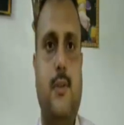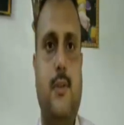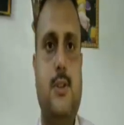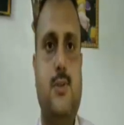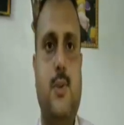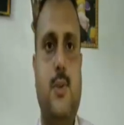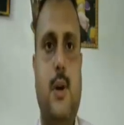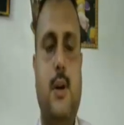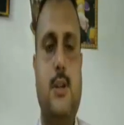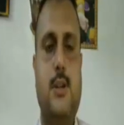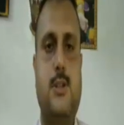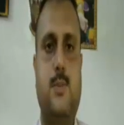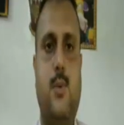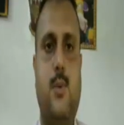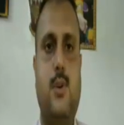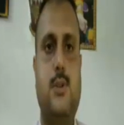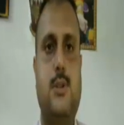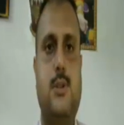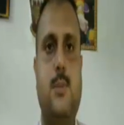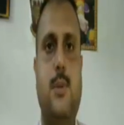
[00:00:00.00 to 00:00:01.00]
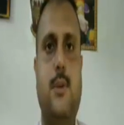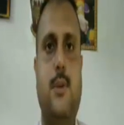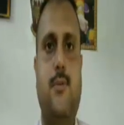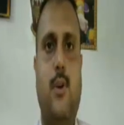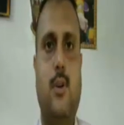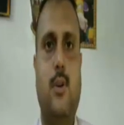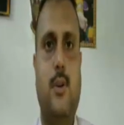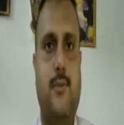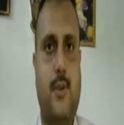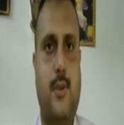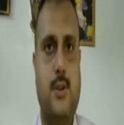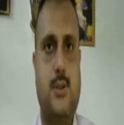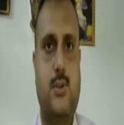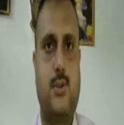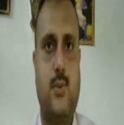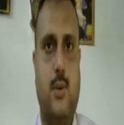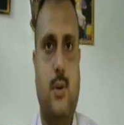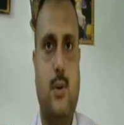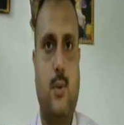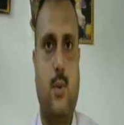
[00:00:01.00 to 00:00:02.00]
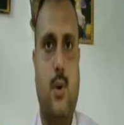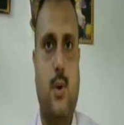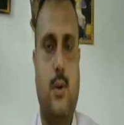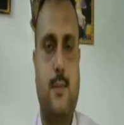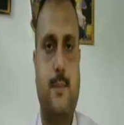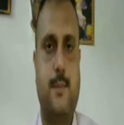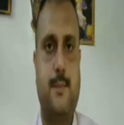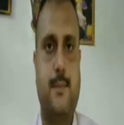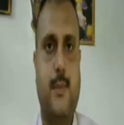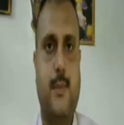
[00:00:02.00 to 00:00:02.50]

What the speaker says: which were responsible for the First World War.